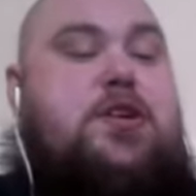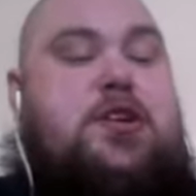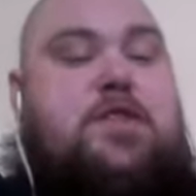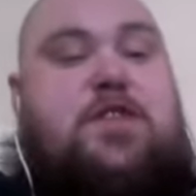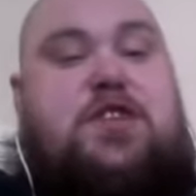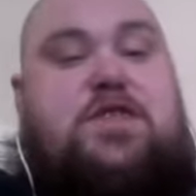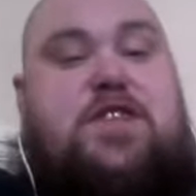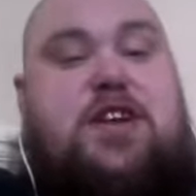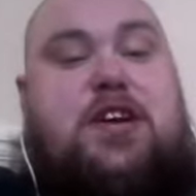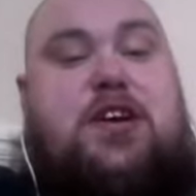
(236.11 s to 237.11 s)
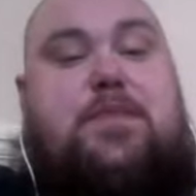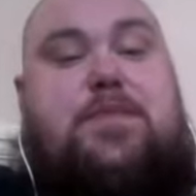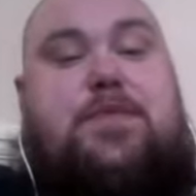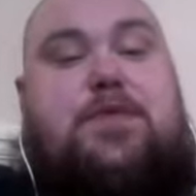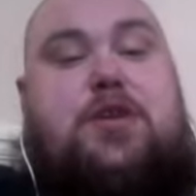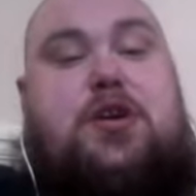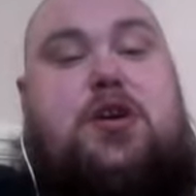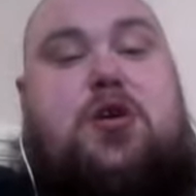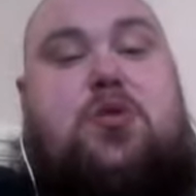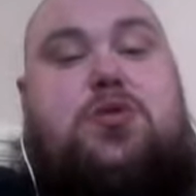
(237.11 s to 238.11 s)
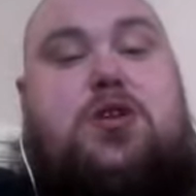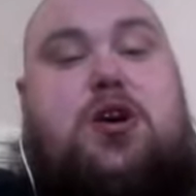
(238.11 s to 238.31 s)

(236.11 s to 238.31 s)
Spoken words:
Your first finger goes